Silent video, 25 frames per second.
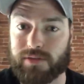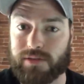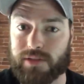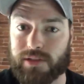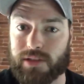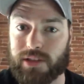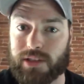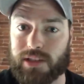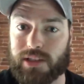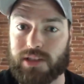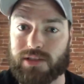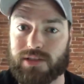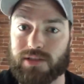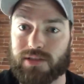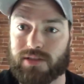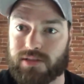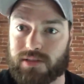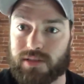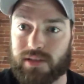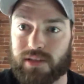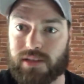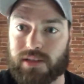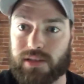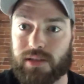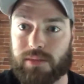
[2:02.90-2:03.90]
affiliation
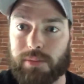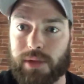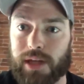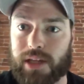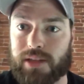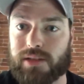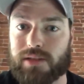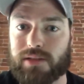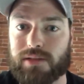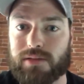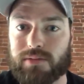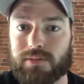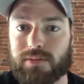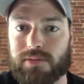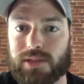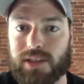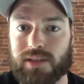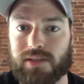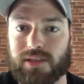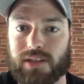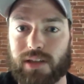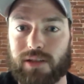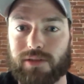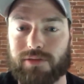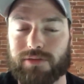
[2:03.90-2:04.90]
to independent
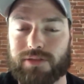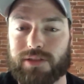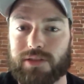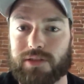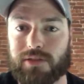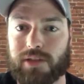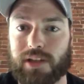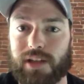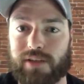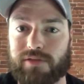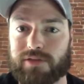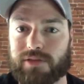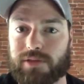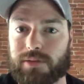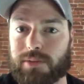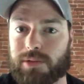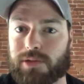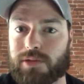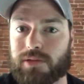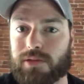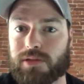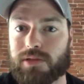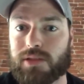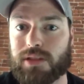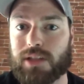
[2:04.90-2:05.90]
because I don't feel
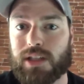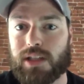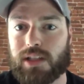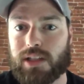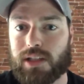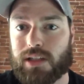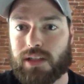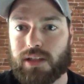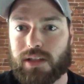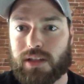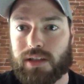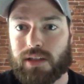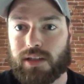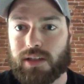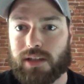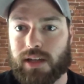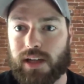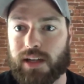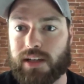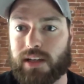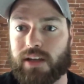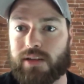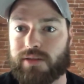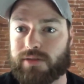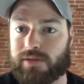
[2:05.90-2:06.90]
comfortable
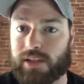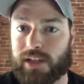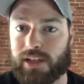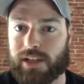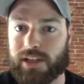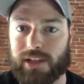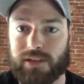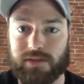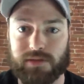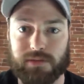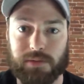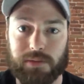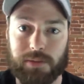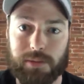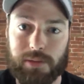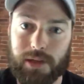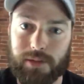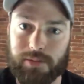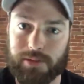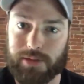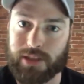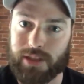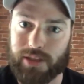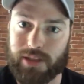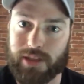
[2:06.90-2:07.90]
identifying as a
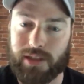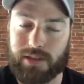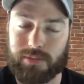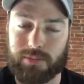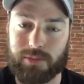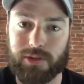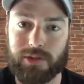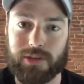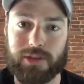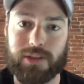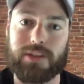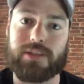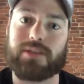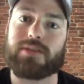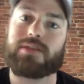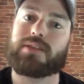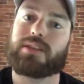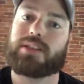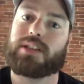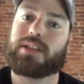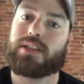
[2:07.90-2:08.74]
Republican anymore.